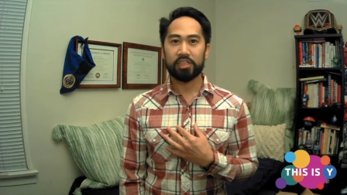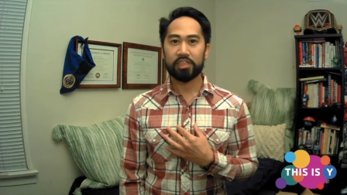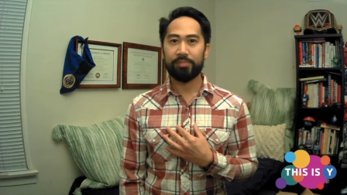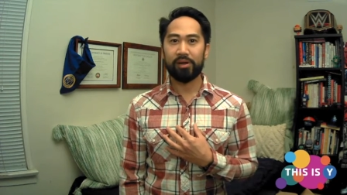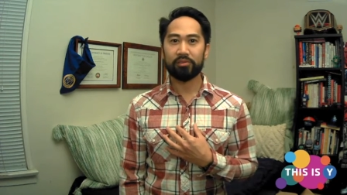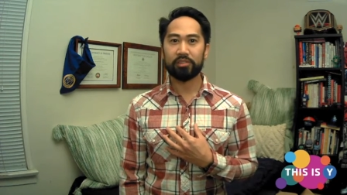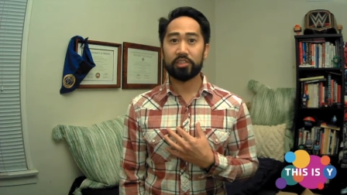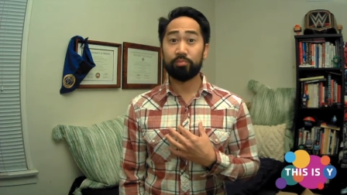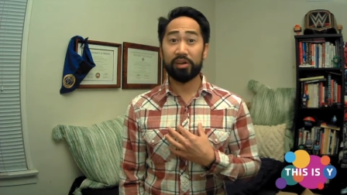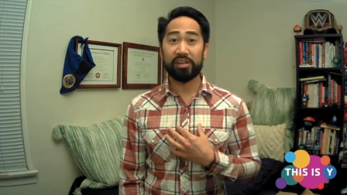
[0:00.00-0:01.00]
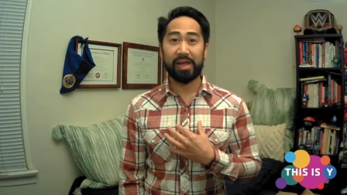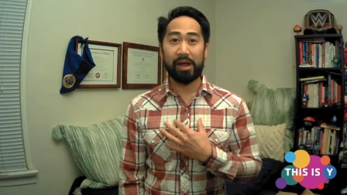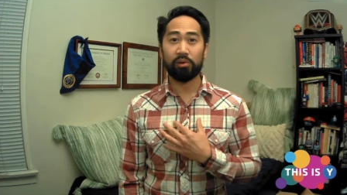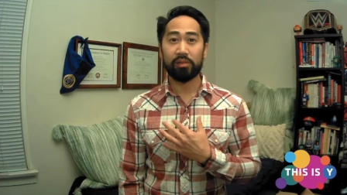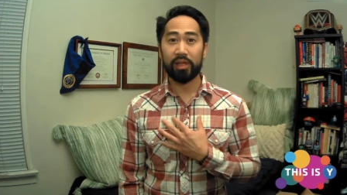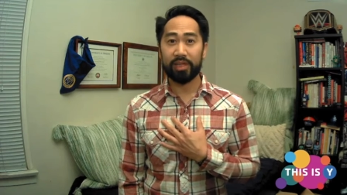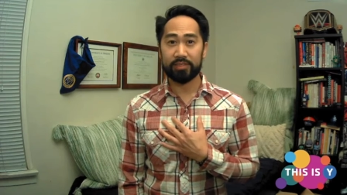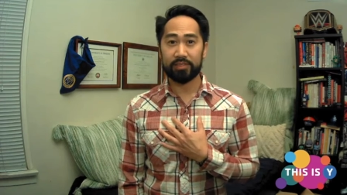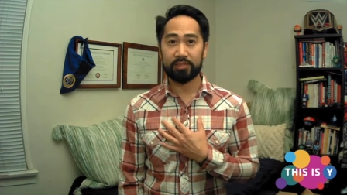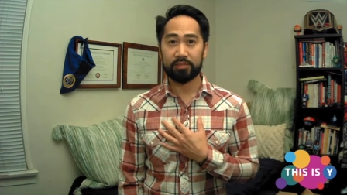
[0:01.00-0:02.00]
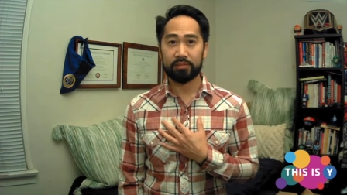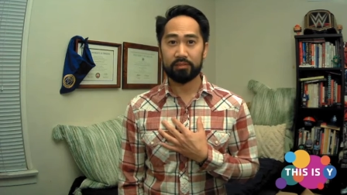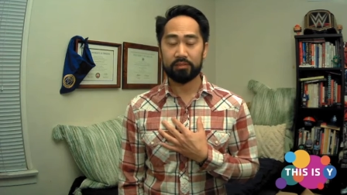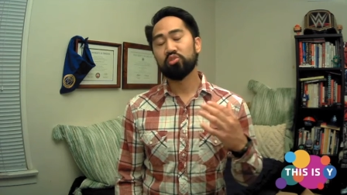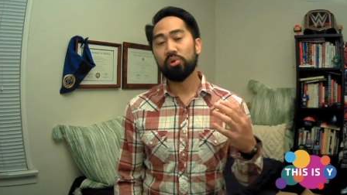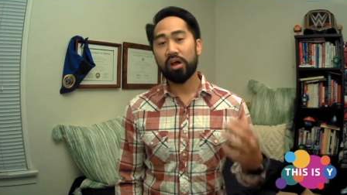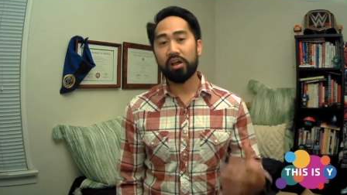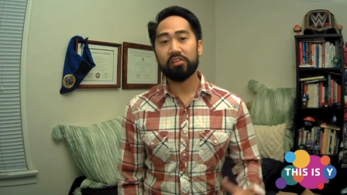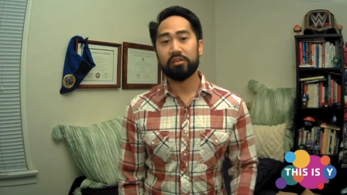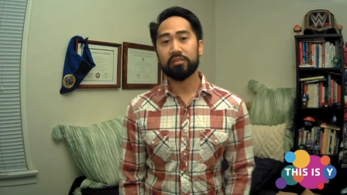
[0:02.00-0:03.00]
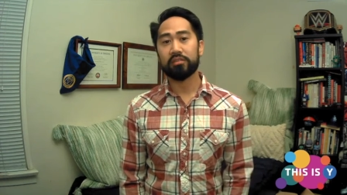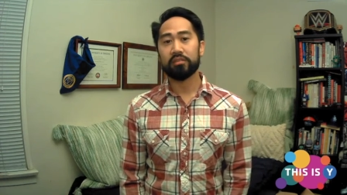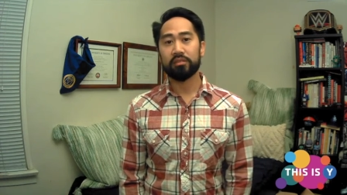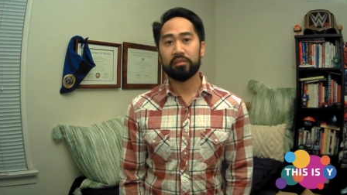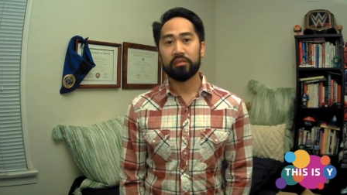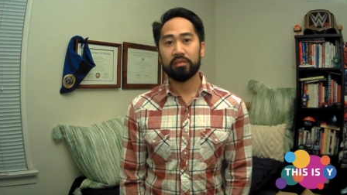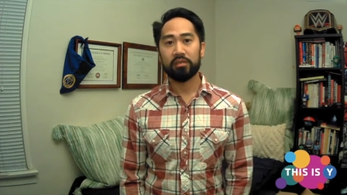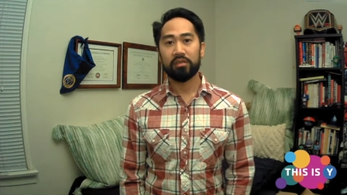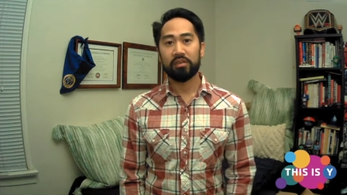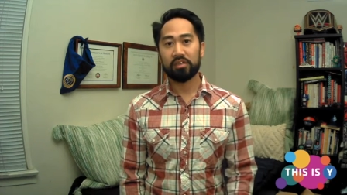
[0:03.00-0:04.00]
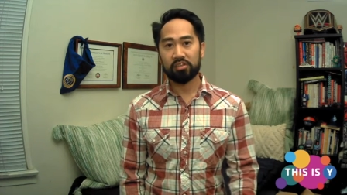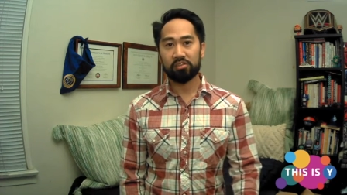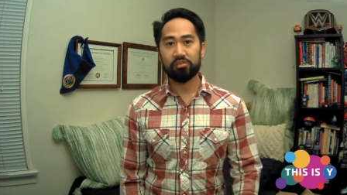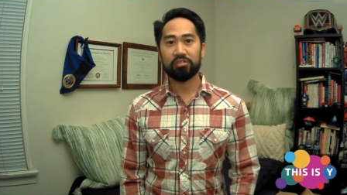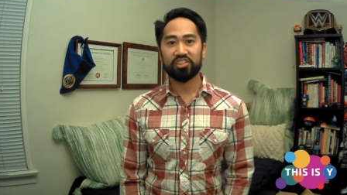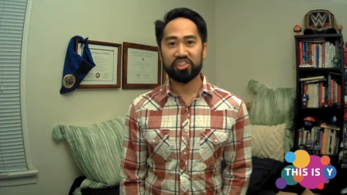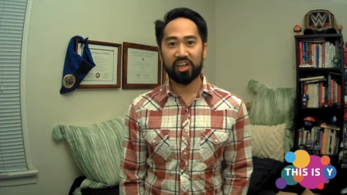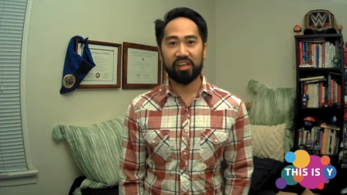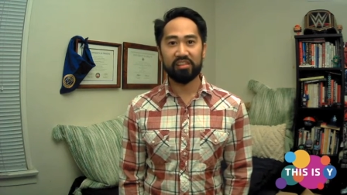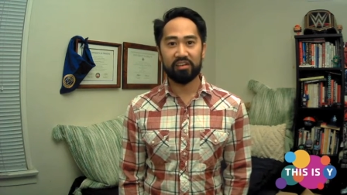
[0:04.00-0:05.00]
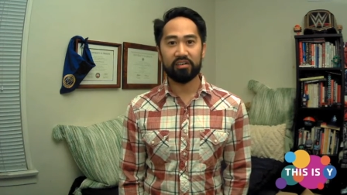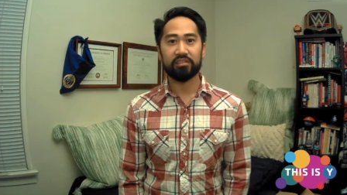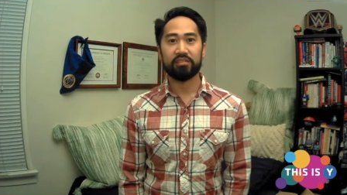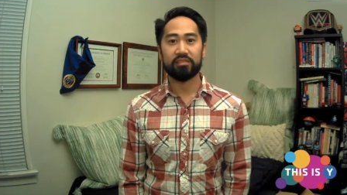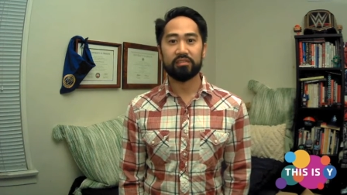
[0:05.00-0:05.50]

It's about spreading our light so others can learn to shine theirs.